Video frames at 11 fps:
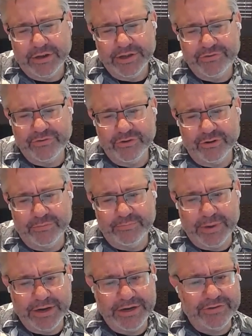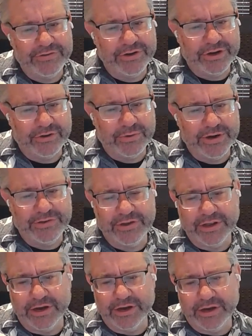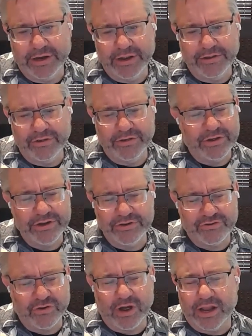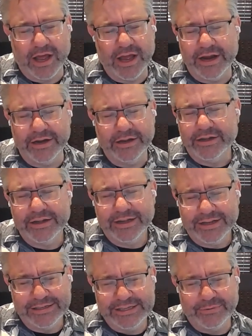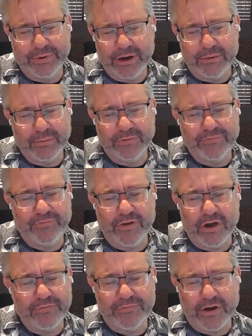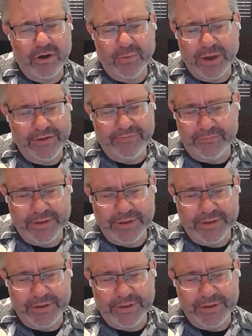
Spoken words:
It's true, but it doesn't decrease you can just draw a line and see where we're far, far away from the